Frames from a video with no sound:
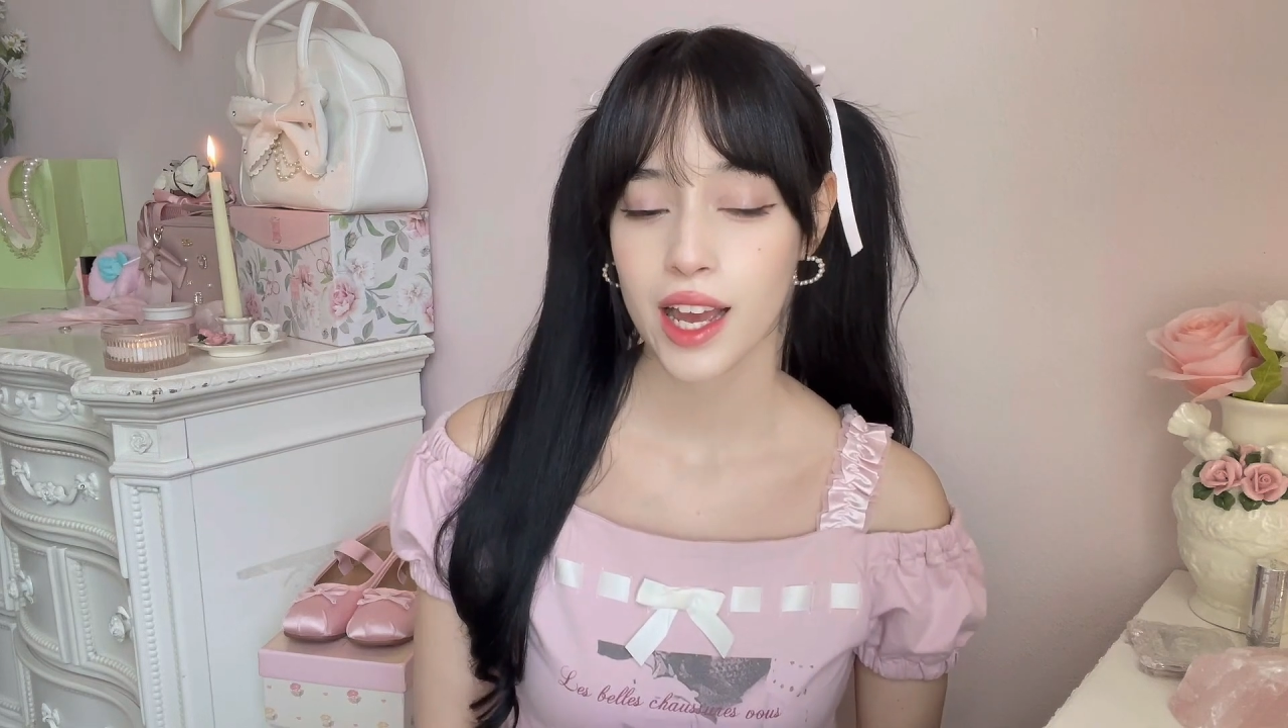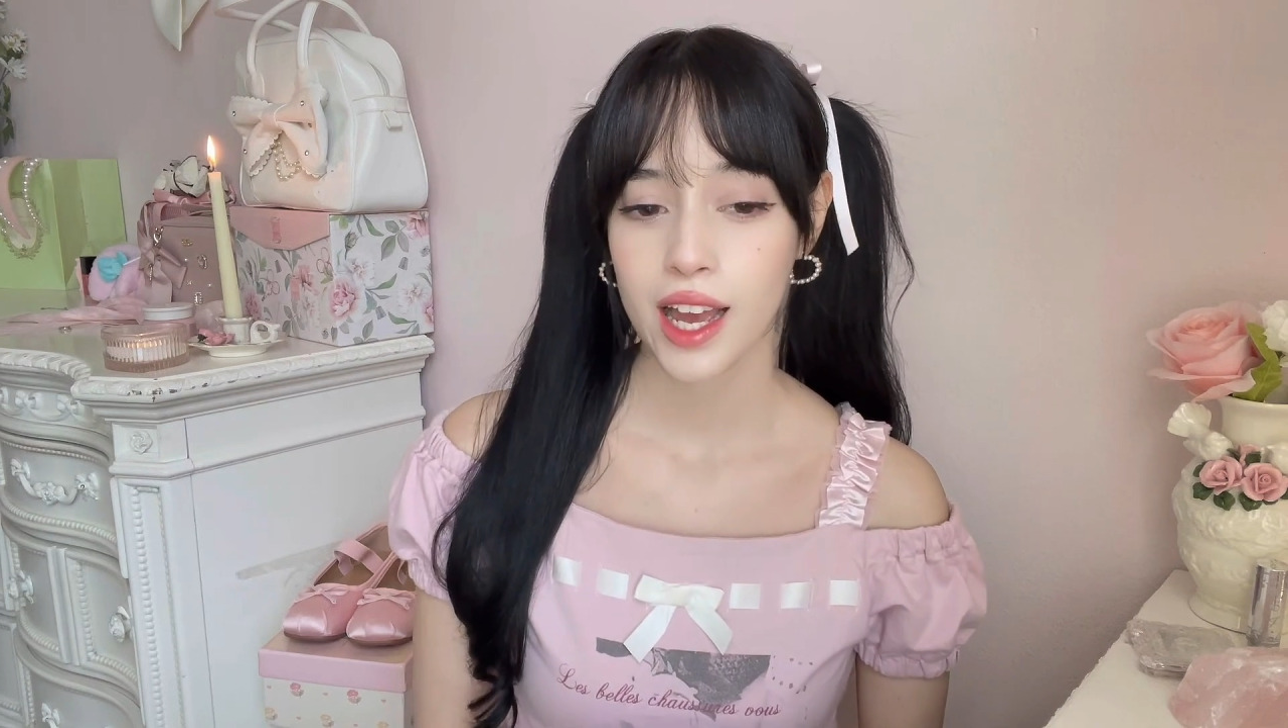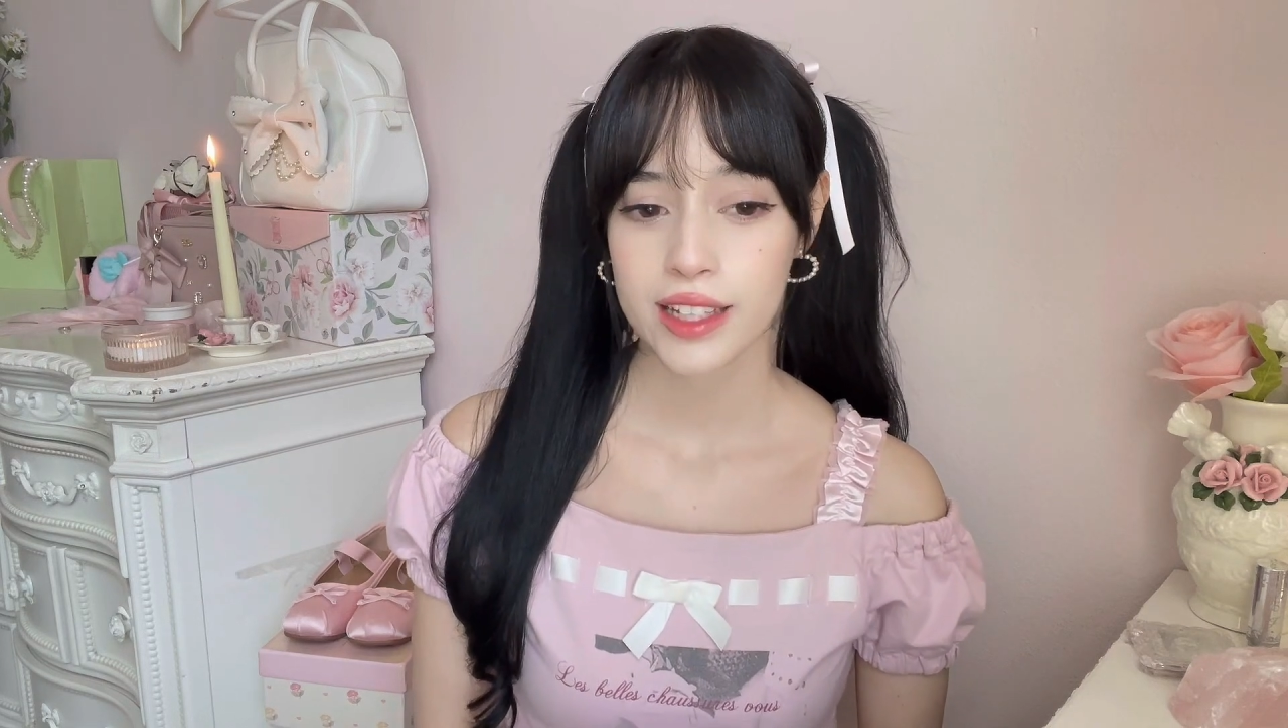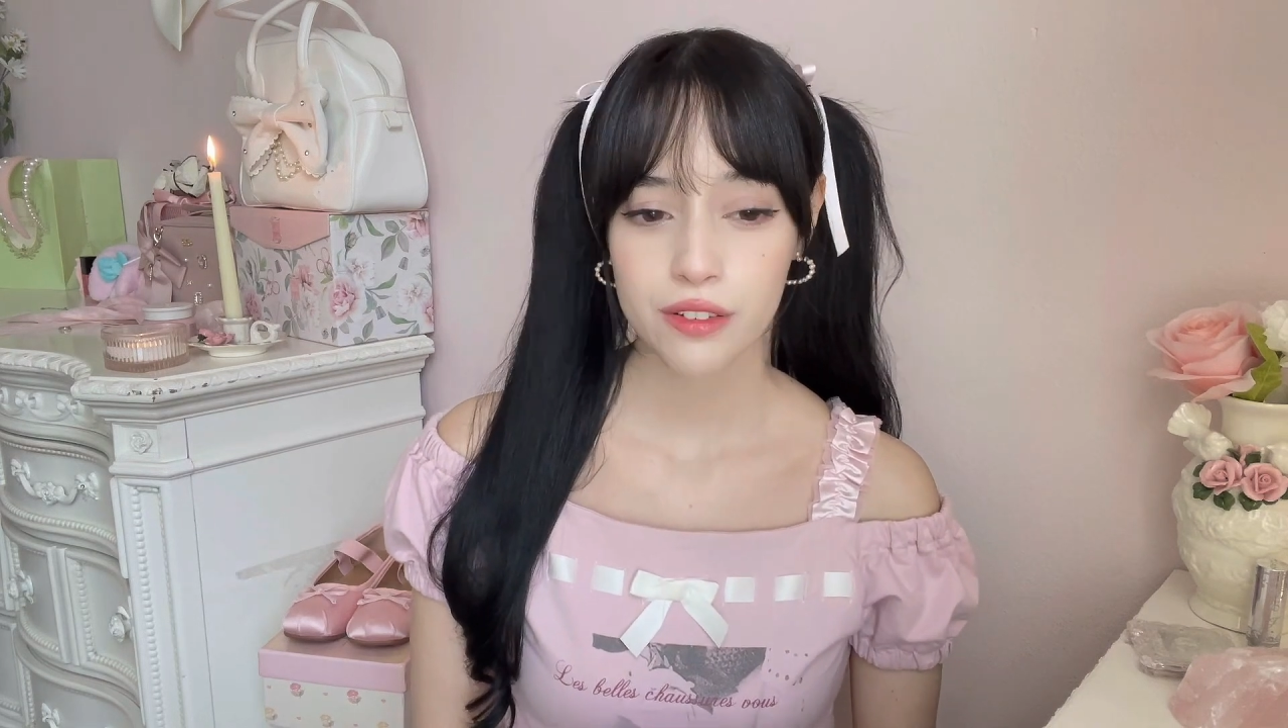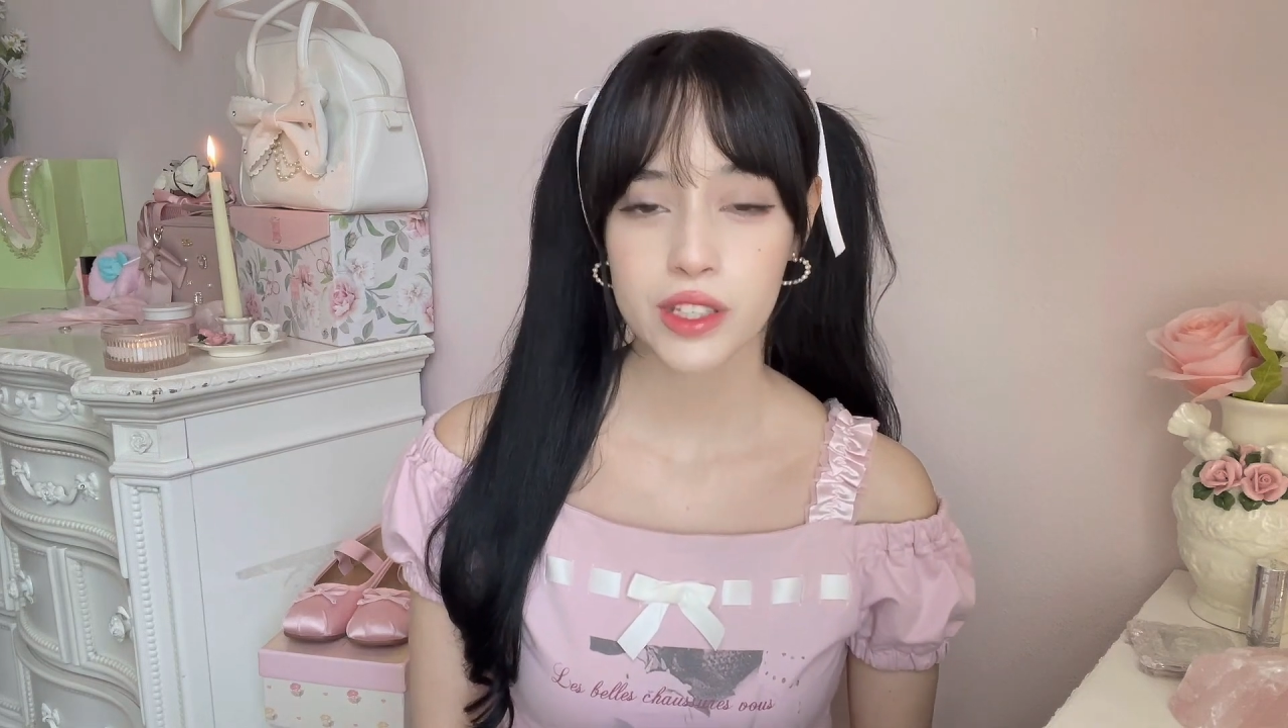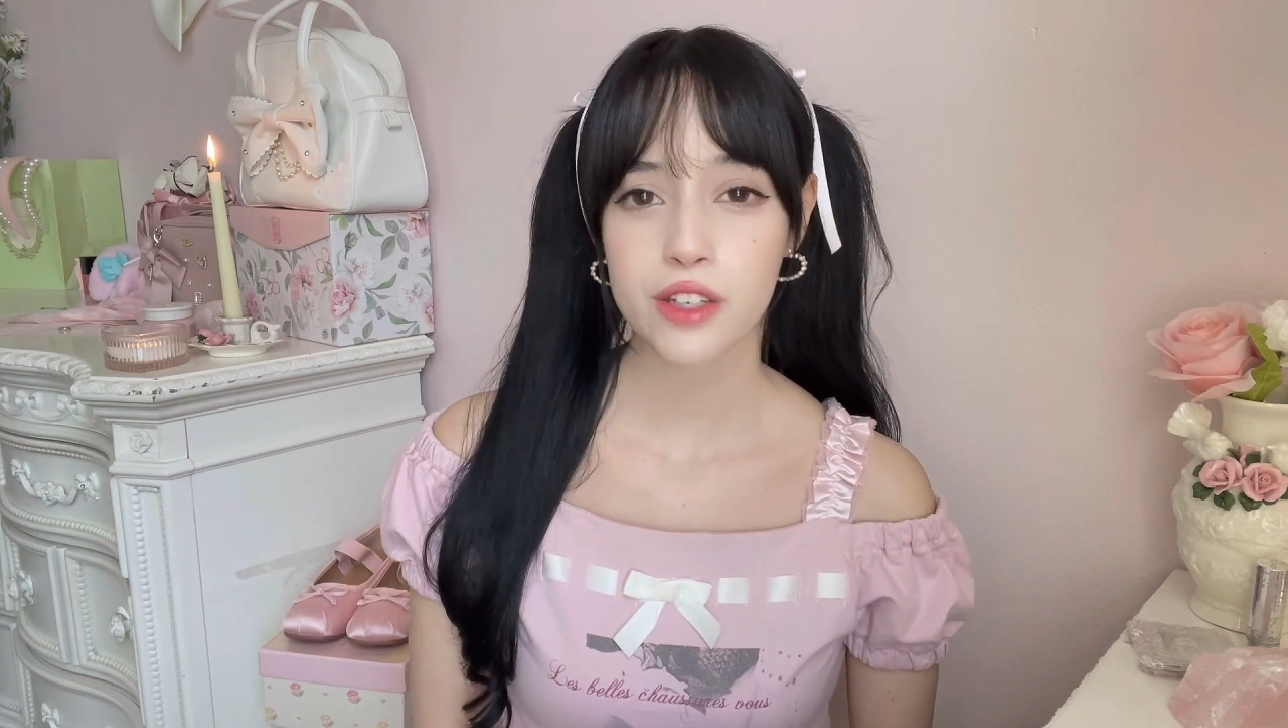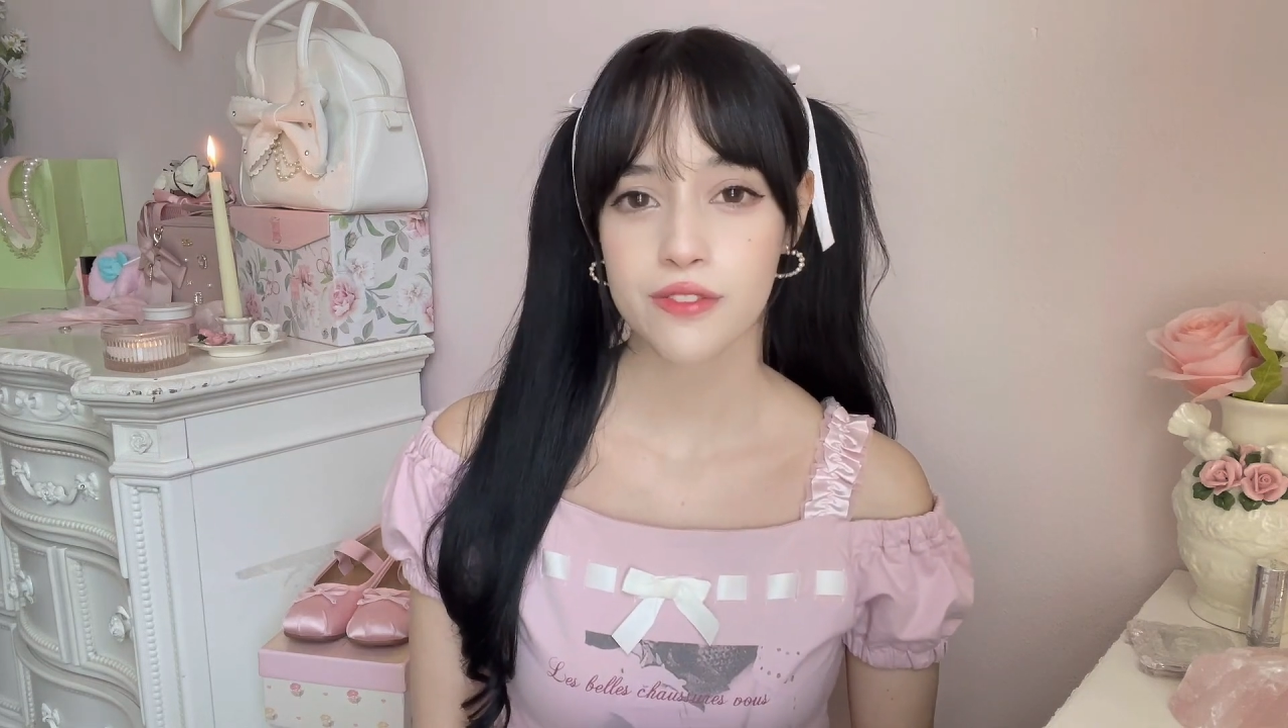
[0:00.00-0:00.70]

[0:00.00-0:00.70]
definitely